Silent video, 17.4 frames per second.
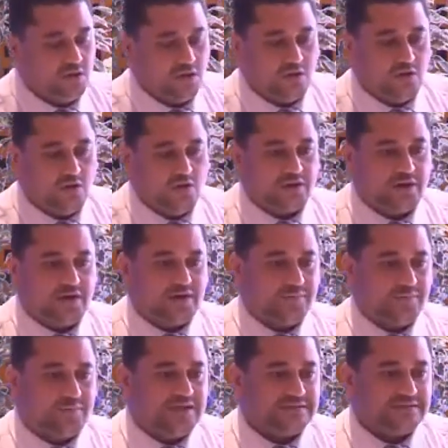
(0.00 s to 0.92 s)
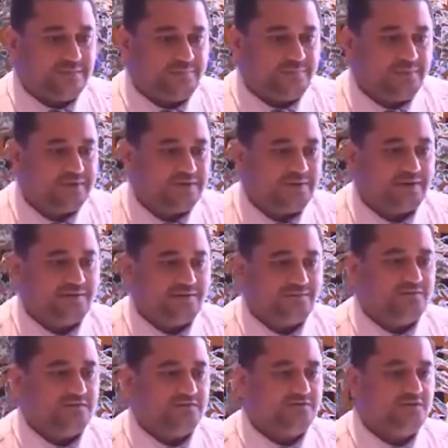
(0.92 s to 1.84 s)
or as a
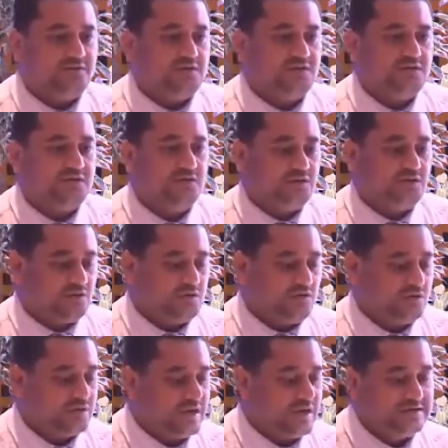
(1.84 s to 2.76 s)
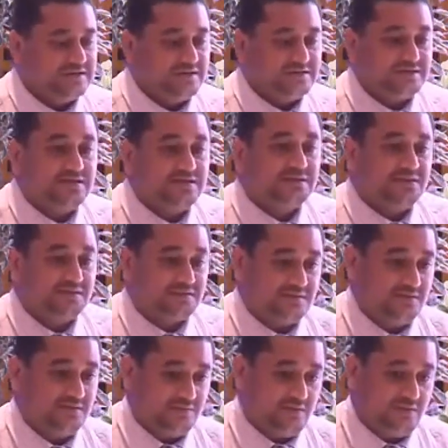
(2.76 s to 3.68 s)
paragraph level, or as a sentence
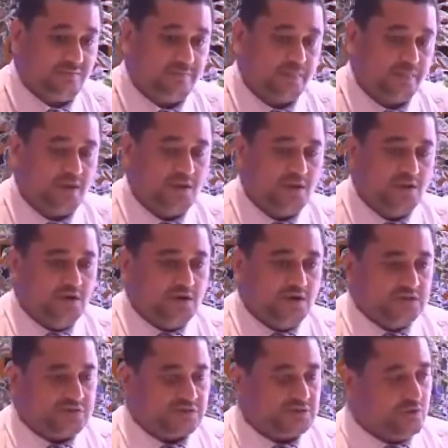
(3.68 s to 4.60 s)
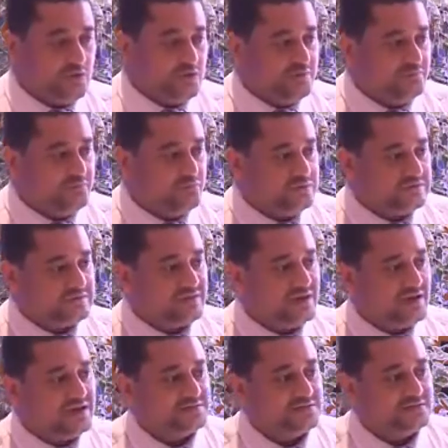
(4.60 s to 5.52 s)
level. So if we
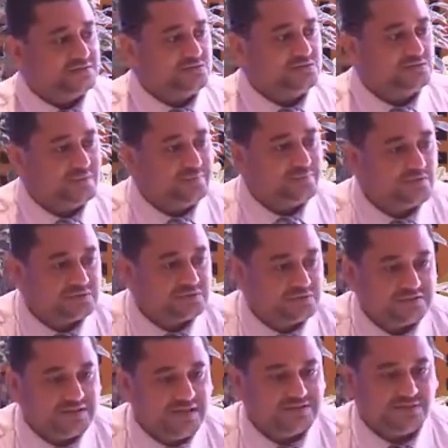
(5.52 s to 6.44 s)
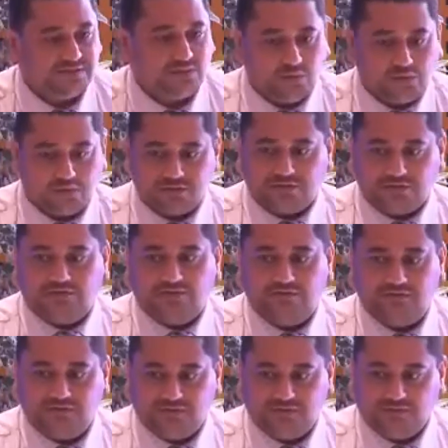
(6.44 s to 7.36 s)
starting do the process as a word
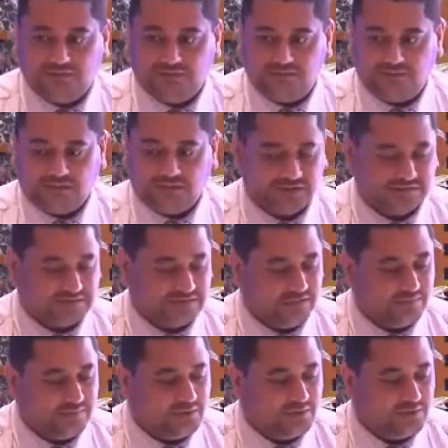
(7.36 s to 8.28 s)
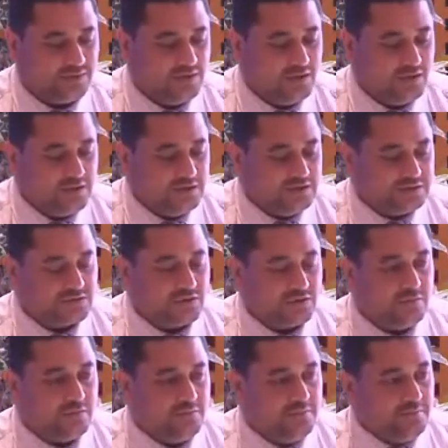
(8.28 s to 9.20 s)
level, for example,
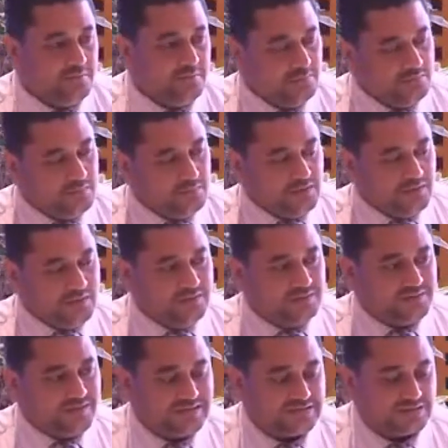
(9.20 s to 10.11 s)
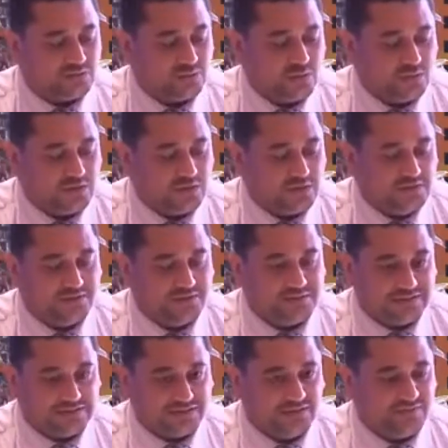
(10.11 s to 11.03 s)
so in this
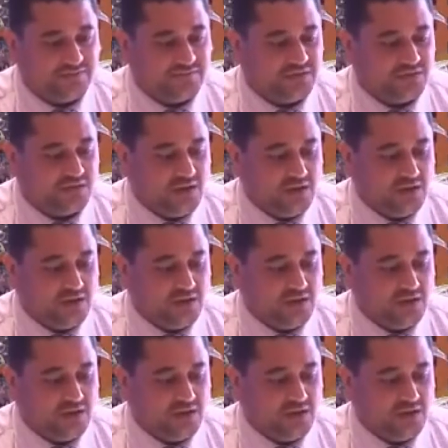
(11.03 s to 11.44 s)
level,